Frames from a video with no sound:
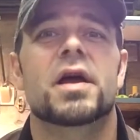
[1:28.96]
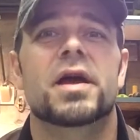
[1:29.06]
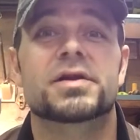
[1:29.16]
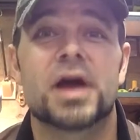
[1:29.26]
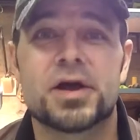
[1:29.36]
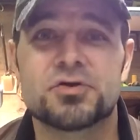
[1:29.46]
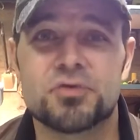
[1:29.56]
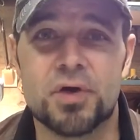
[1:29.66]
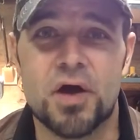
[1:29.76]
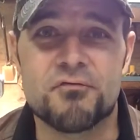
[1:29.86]
It's
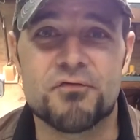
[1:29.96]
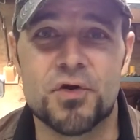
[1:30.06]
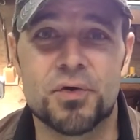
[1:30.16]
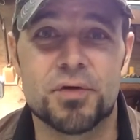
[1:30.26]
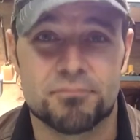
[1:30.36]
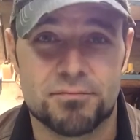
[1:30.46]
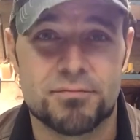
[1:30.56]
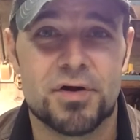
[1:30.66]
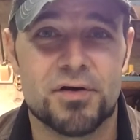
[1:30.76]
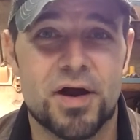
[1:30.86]
astronaut food.
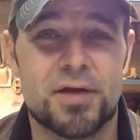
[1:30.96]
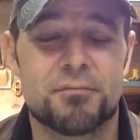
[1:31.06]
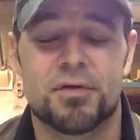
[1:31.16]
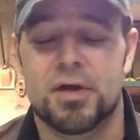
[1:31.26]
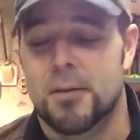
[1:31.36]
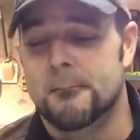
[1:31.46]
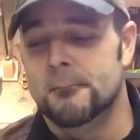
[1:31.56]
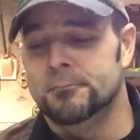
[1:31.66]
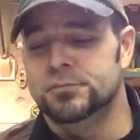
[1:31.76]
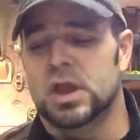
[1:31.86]
All right?
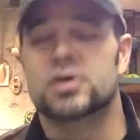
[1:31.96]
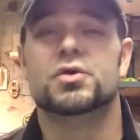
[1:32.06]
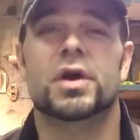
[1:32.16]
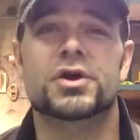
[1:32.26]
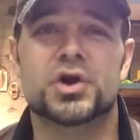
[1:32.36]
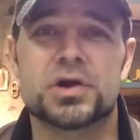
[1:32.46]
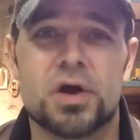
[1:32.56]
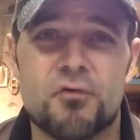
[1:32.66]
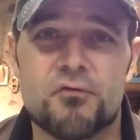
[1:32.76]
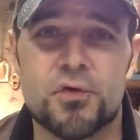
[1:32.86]
So get
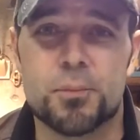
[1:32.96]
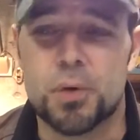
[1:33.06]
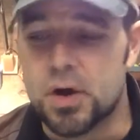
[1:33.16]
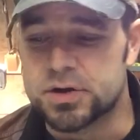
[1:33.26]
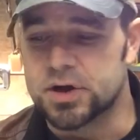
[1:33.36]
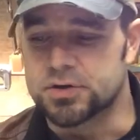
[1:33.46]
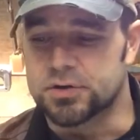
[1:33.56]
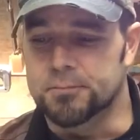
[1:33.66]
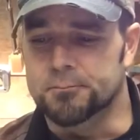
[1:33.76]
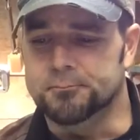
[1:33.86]
yourself a food processor
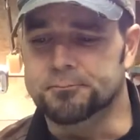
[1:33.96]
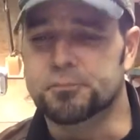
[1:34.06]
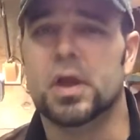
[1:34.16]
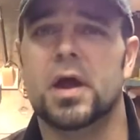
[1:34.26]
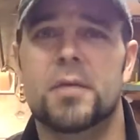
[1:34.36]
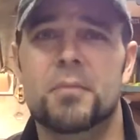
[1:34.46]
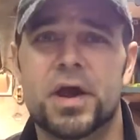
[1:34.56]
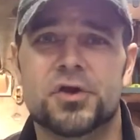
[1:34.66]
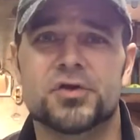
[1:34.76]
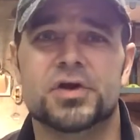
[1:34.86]
and
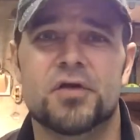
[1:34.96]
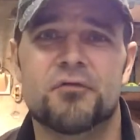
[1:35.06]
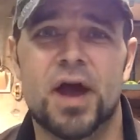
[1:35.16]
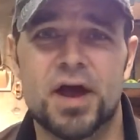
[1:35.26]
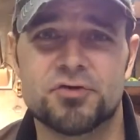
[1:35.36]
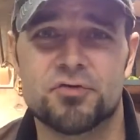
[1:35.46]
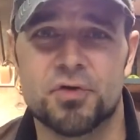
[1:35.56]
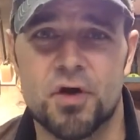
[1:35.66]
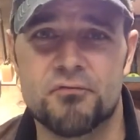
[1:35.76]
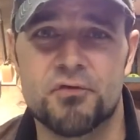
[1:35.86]
make yourself
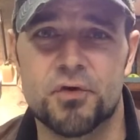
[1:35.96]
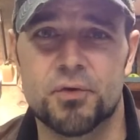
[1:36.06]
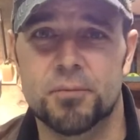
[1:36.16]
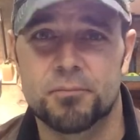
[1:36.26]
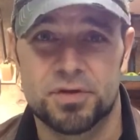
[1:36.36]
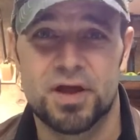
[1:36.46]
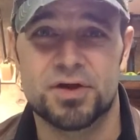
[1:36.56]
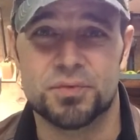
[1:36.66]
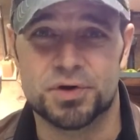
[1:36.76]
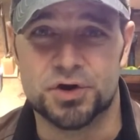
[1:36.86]
astronaut food.
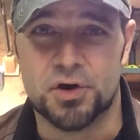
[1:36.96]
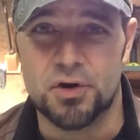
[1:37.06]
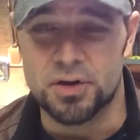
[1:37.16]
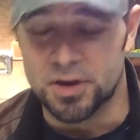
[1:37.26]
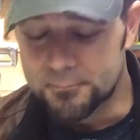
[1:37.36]
That's what you call